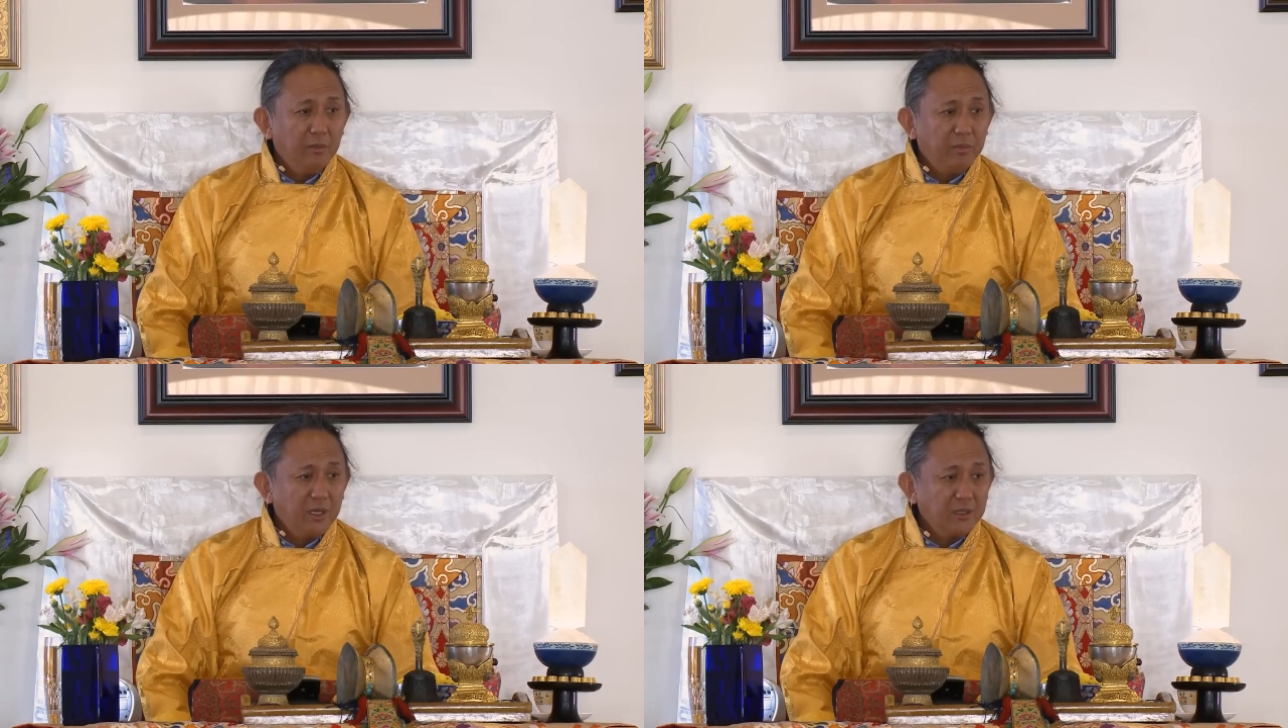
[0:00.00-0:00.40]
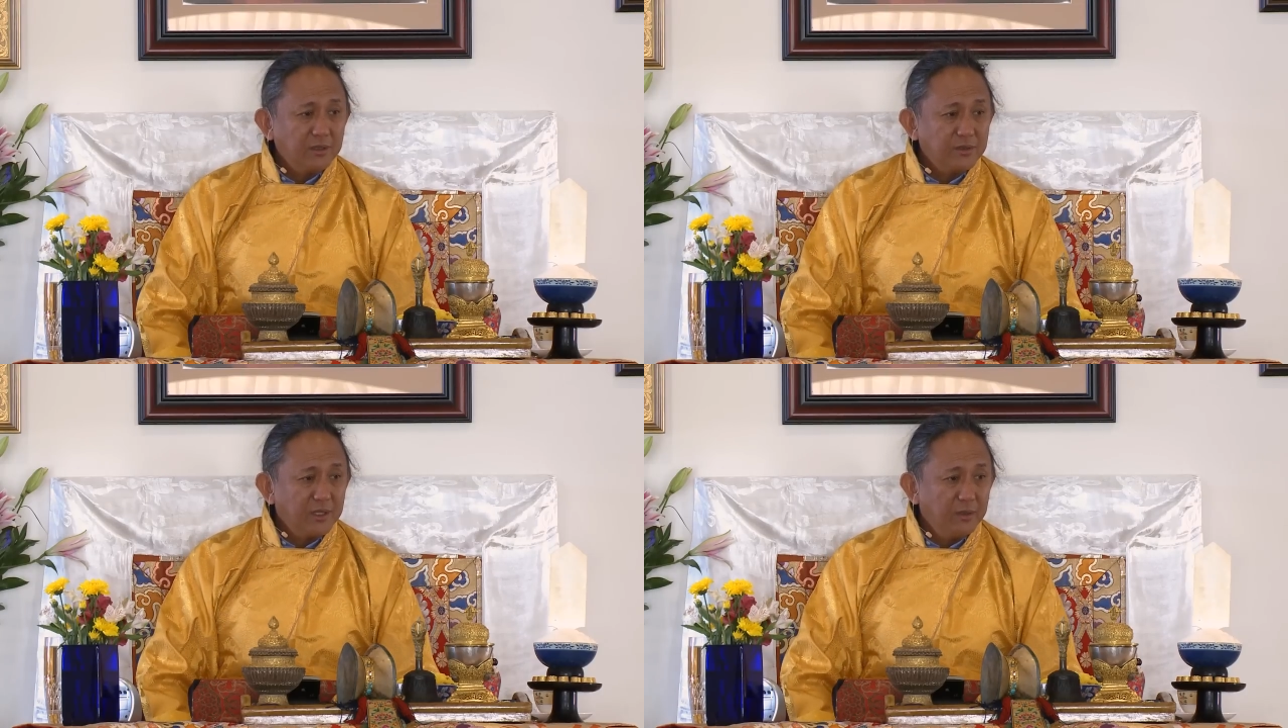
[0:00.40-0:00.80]

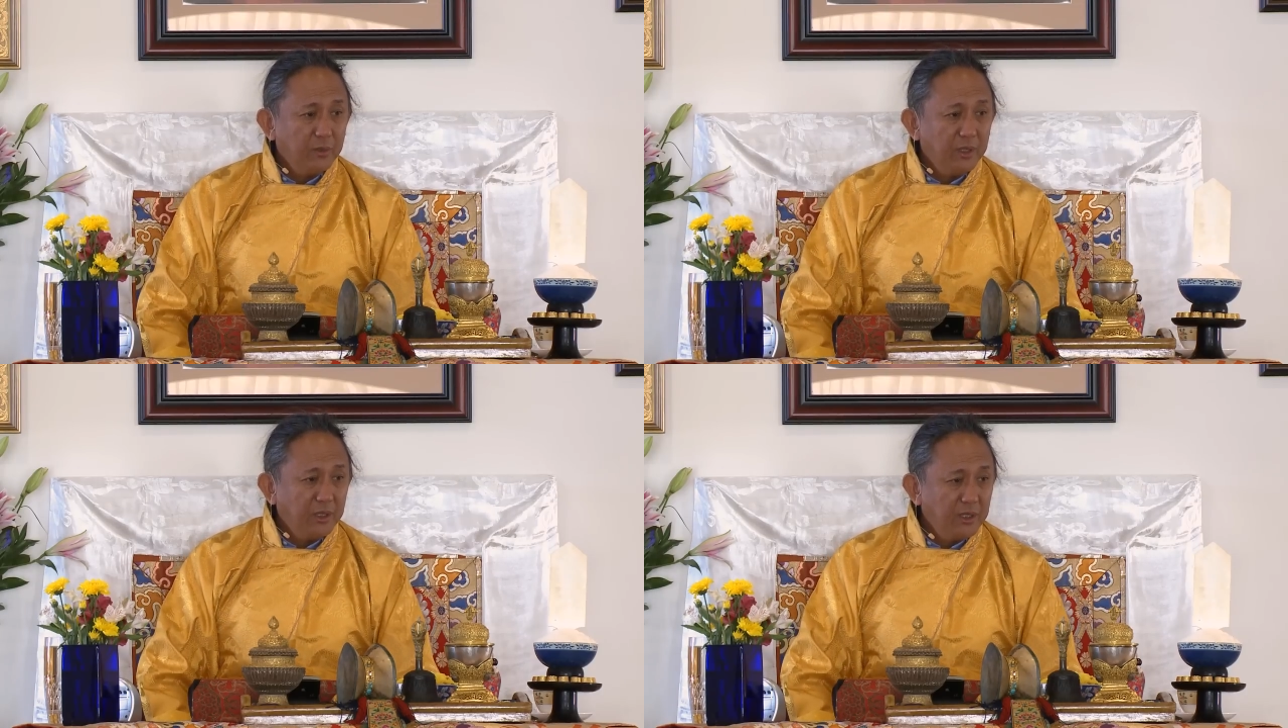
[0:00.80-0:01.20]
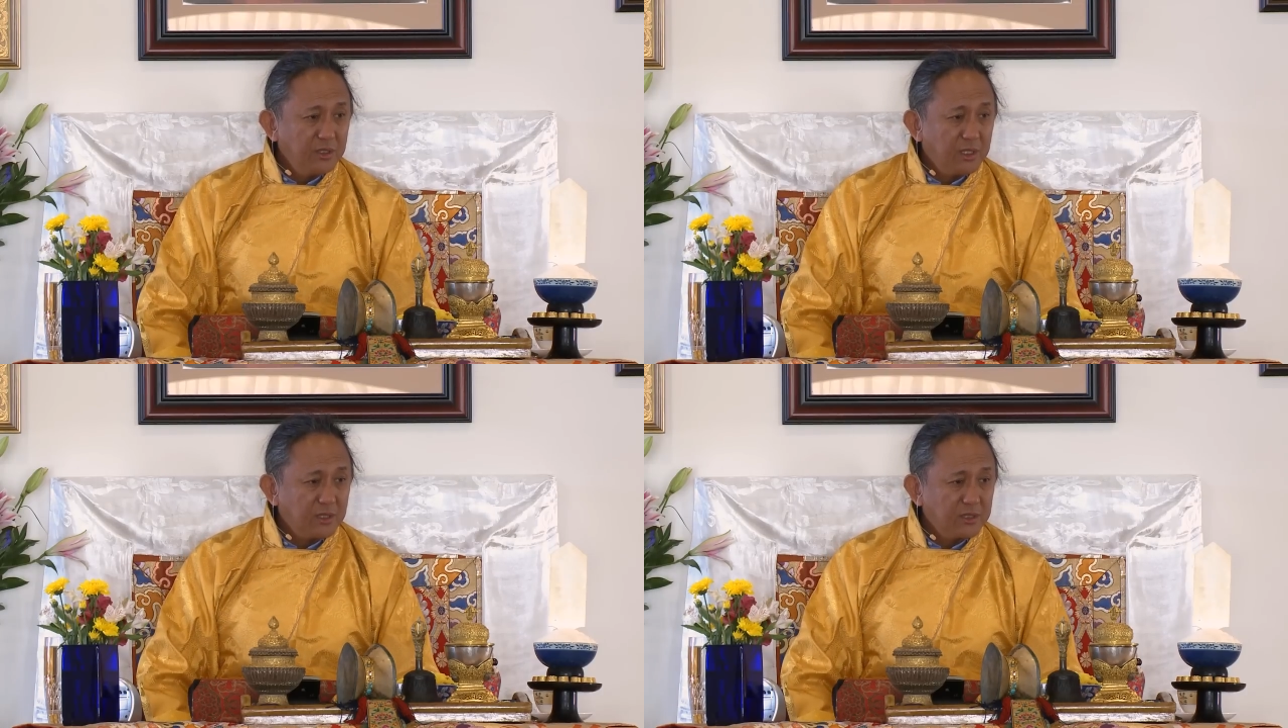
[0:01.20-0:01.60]
practice and we engage
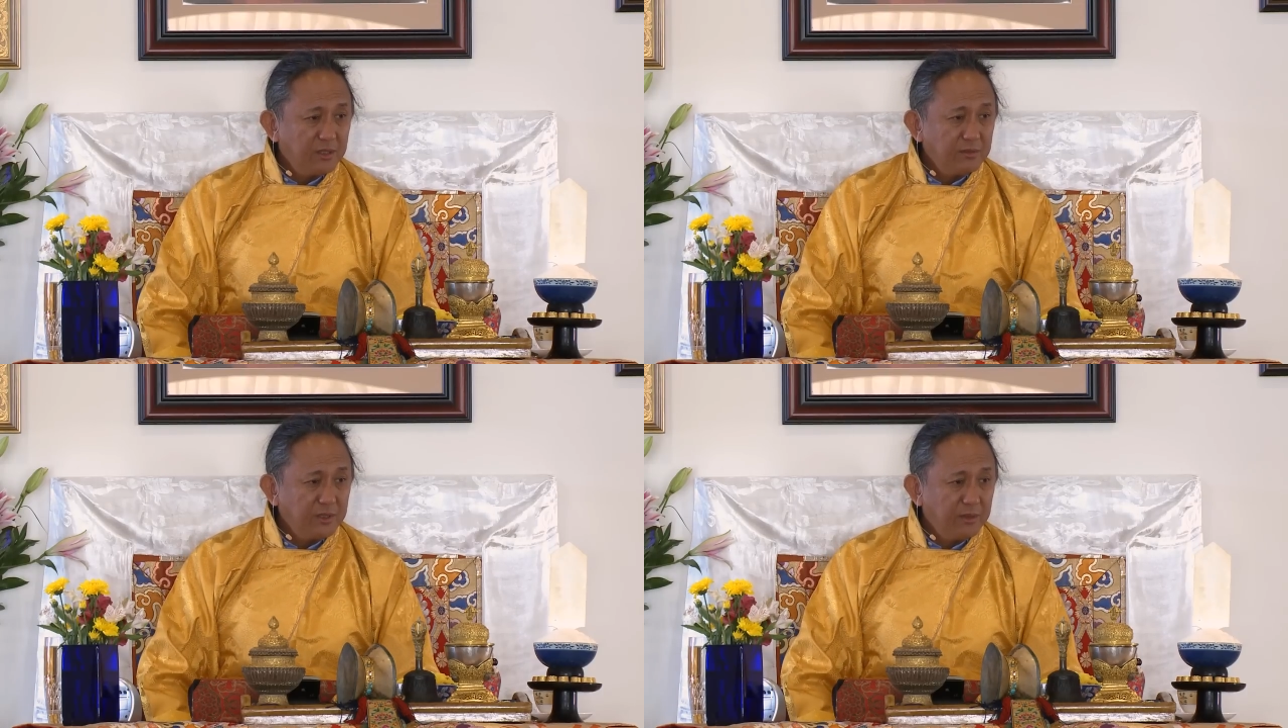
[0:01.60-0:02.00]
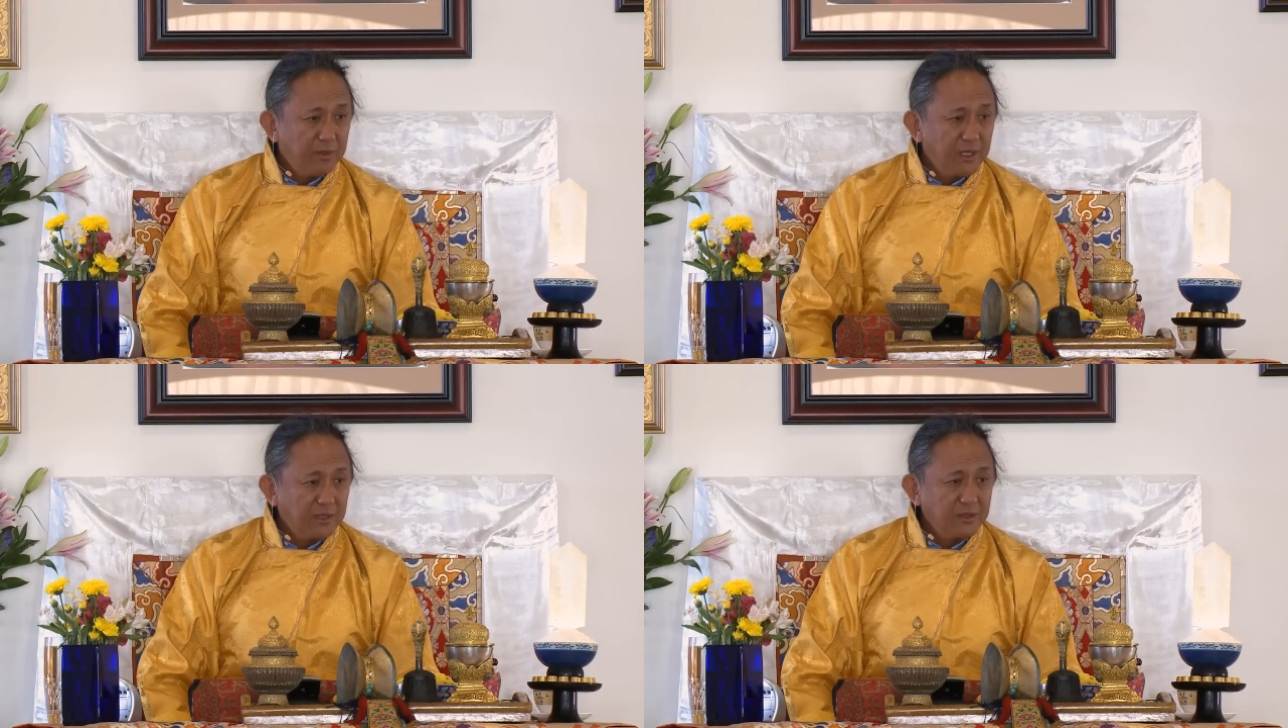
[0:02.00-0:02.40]
ourselves in the
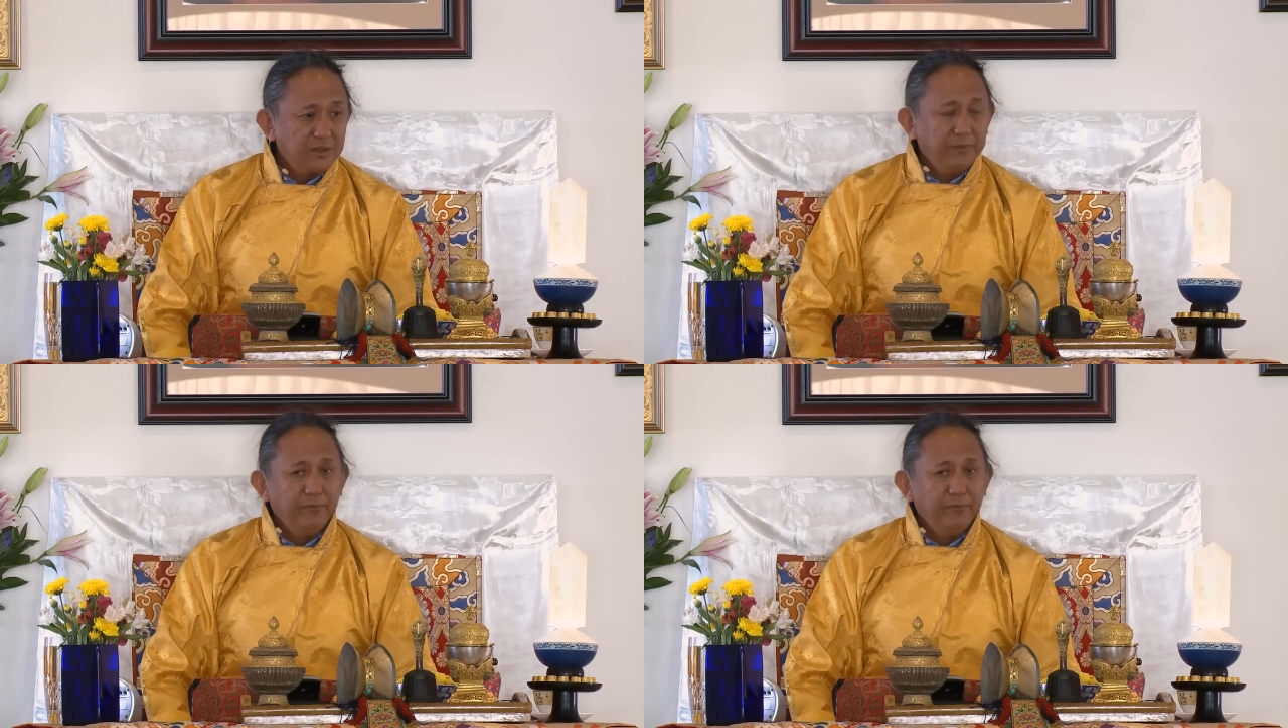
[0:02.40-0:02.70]
practice.